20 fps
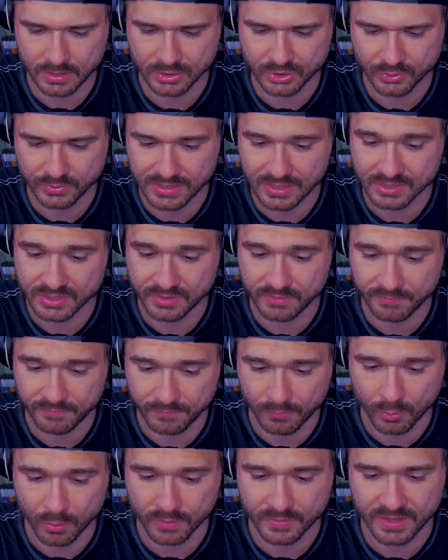
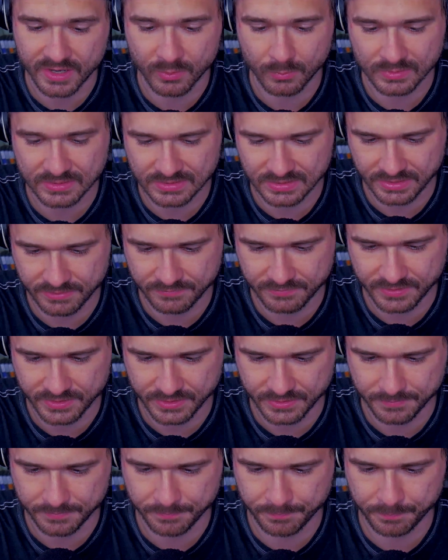2004 that it was
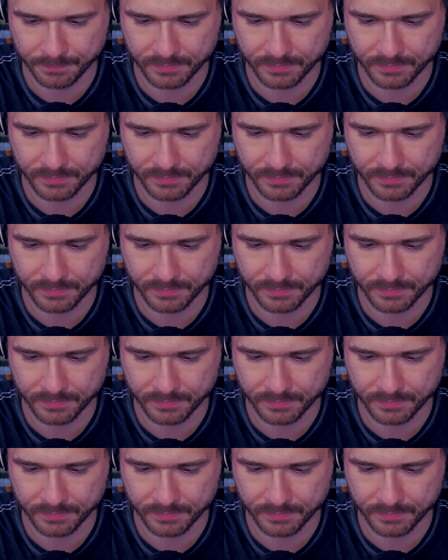lifted.